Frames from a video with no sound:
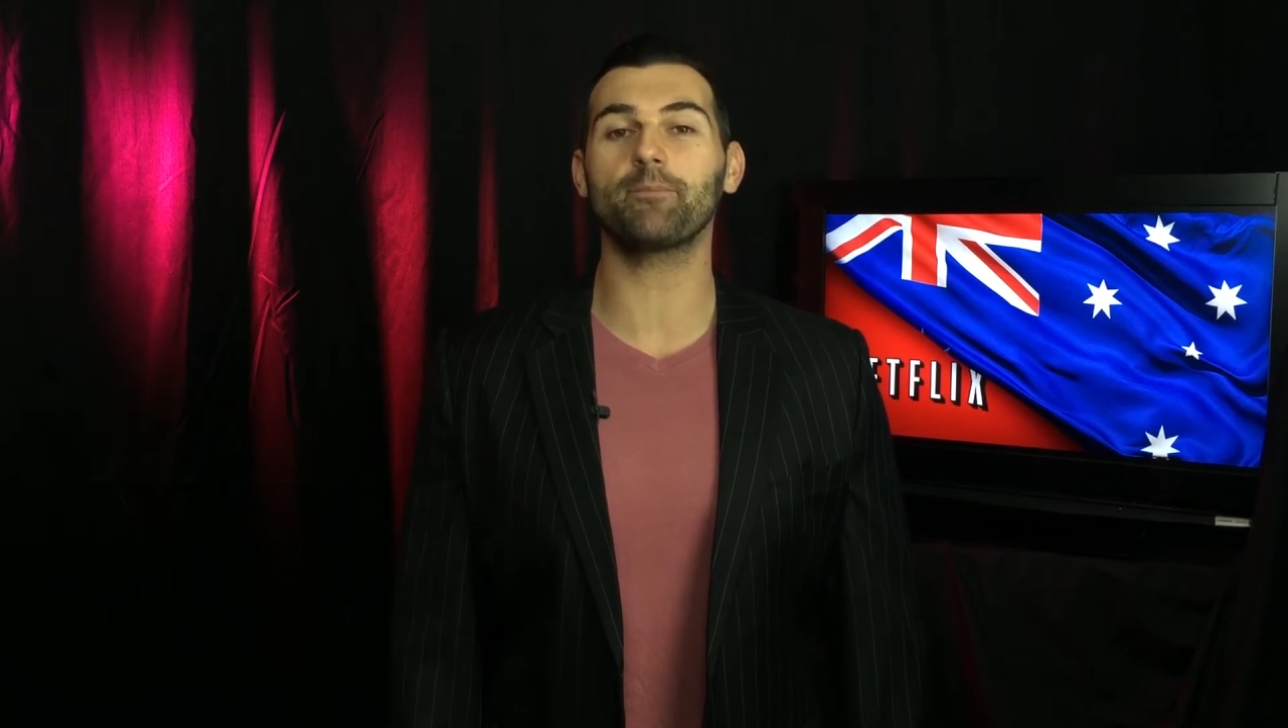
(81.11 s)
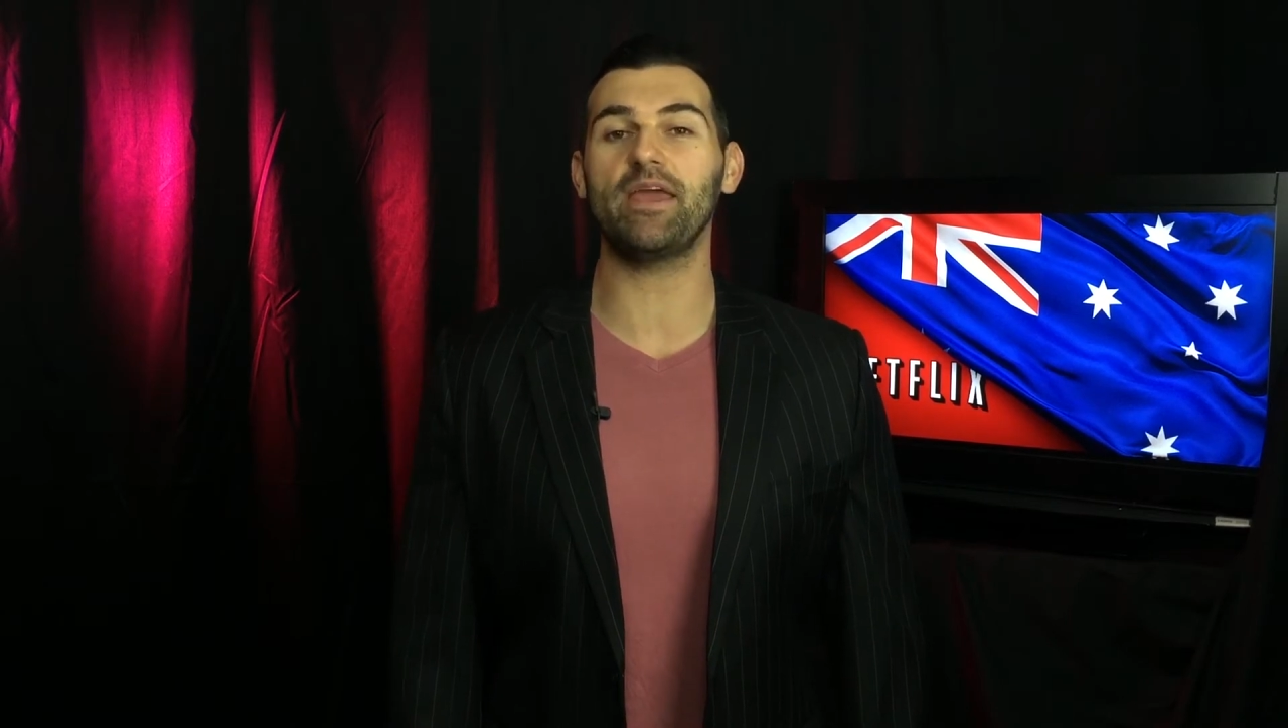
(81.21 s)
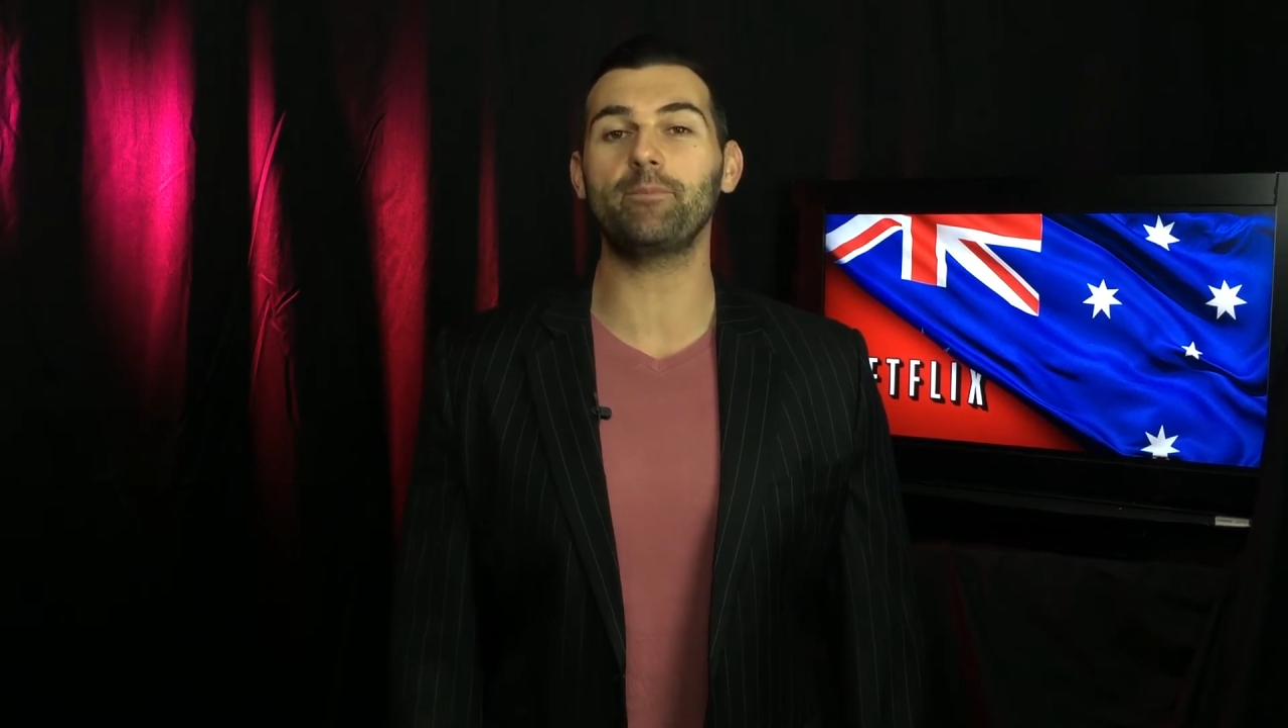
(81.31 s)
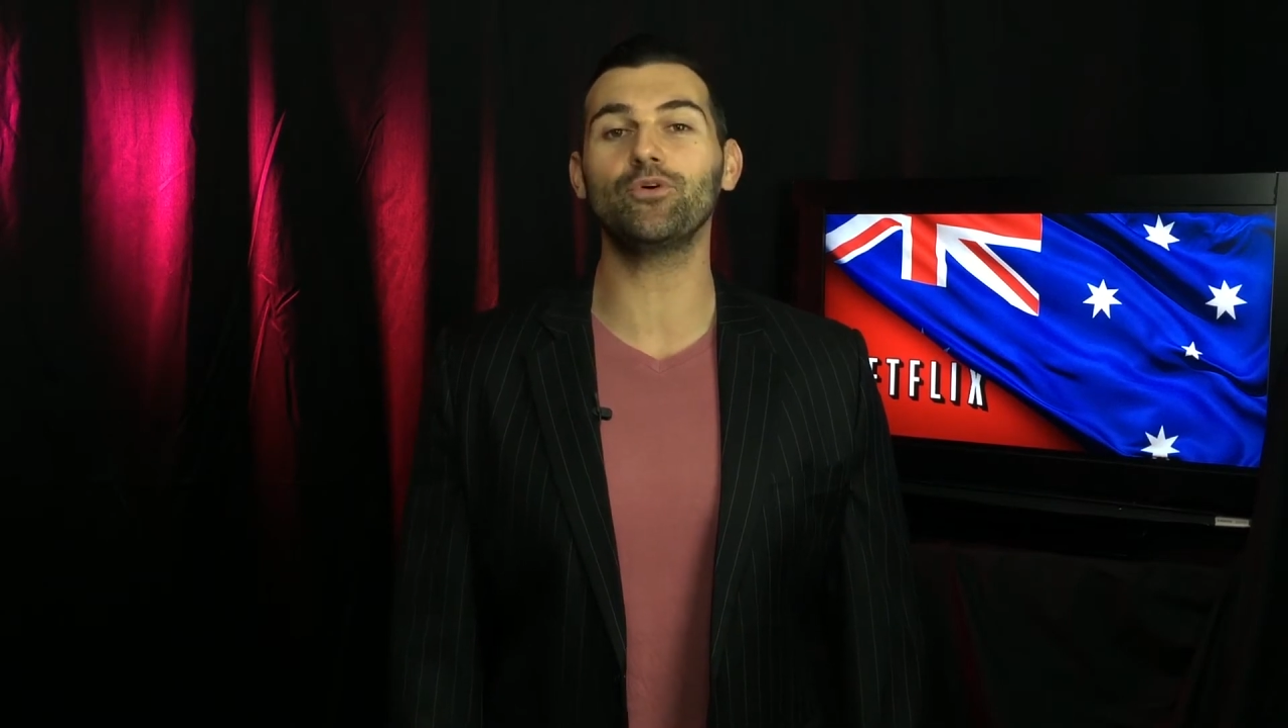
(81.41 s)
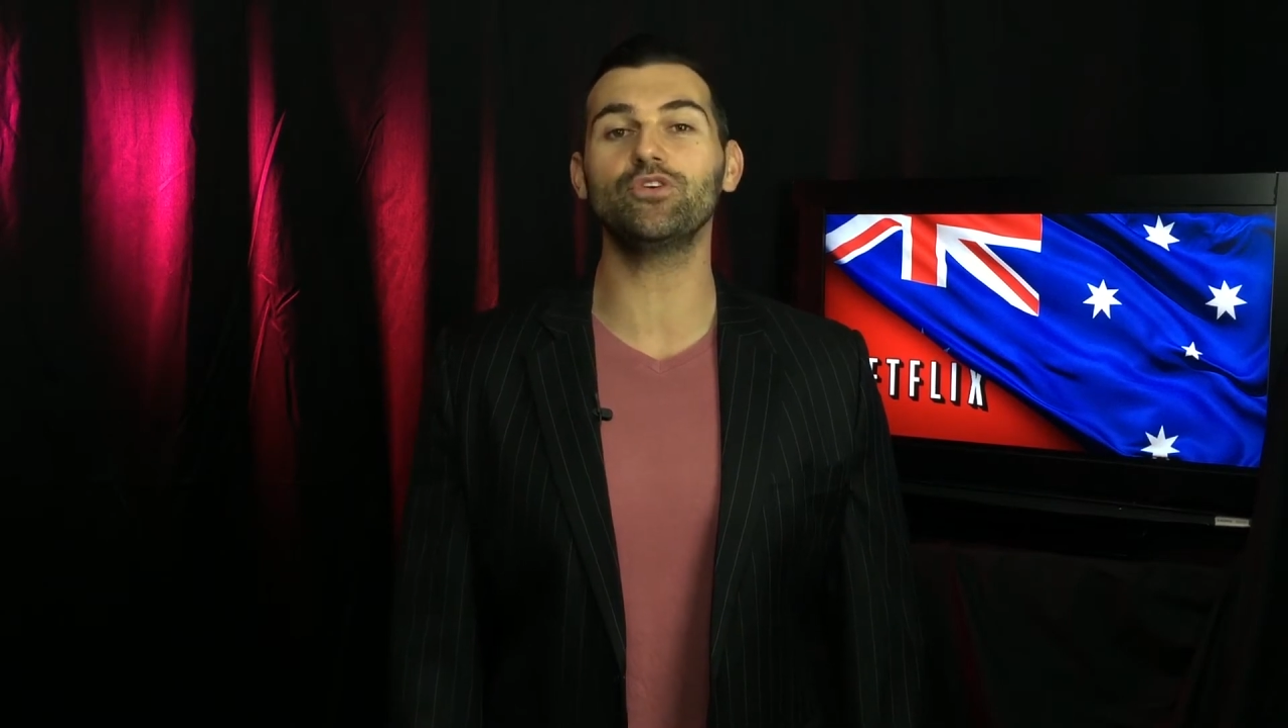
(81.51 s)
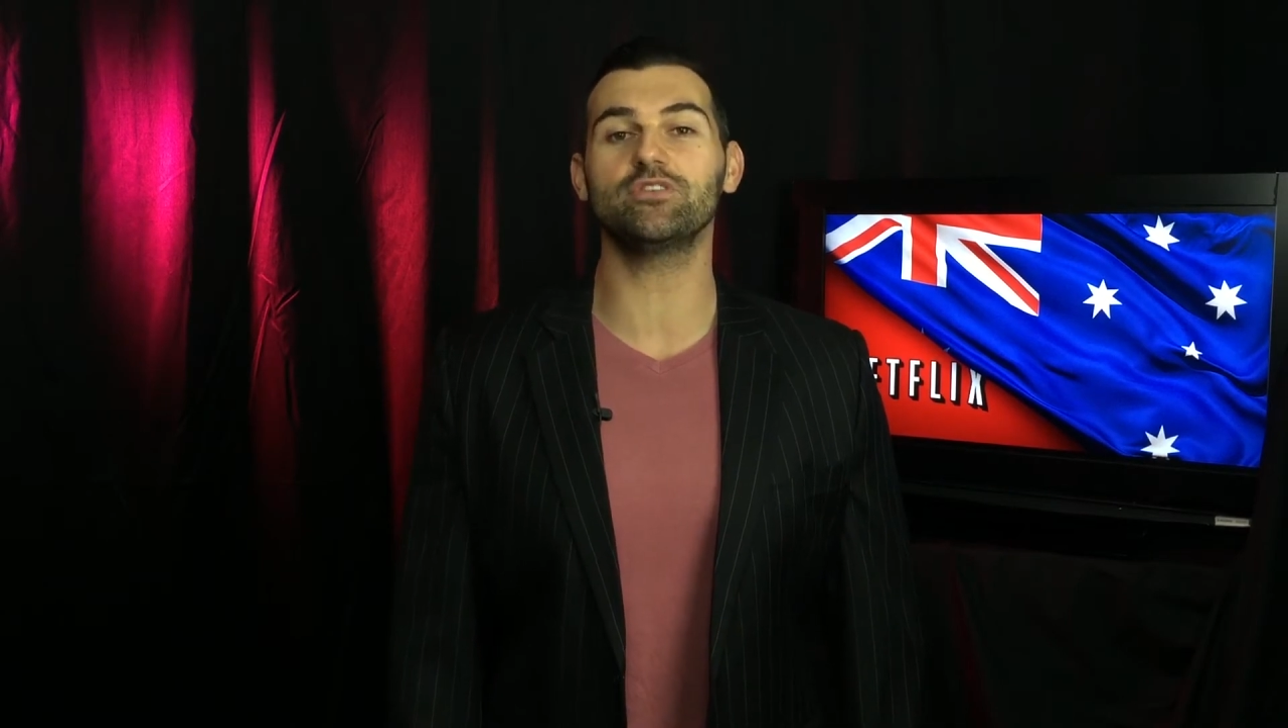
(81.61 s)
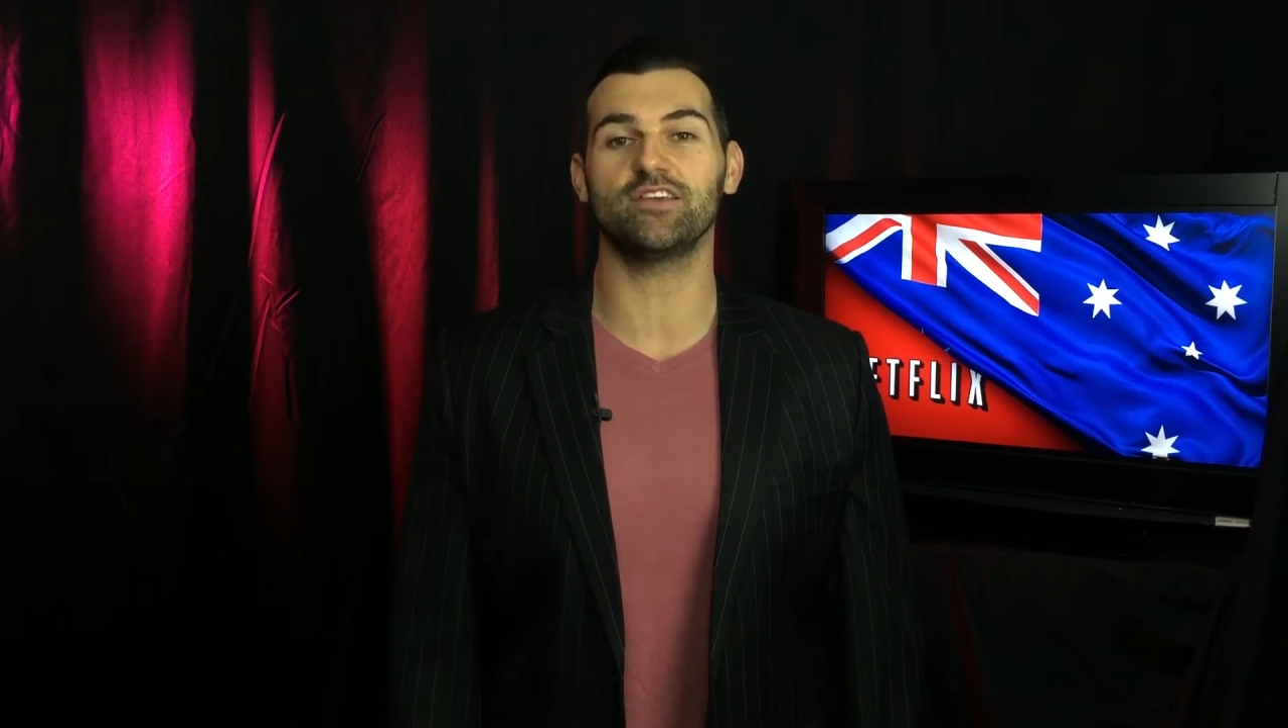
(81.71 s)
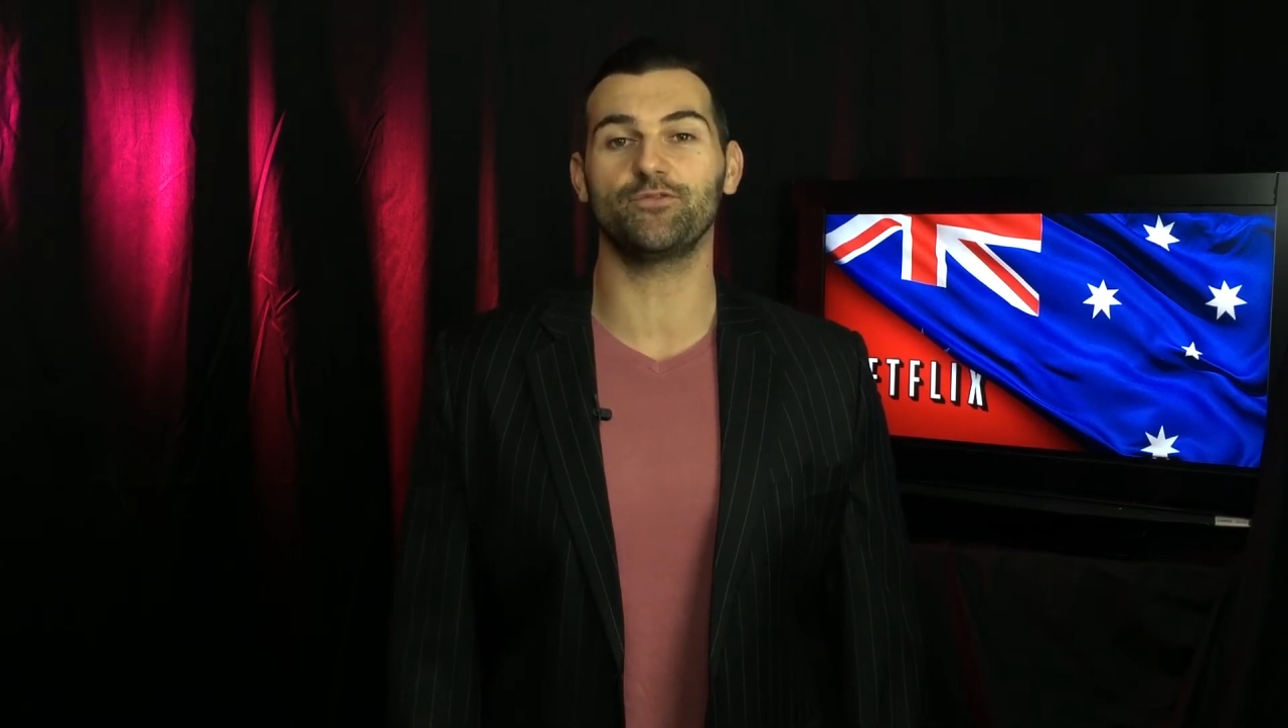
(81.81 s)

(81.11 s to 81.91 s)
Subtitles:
people using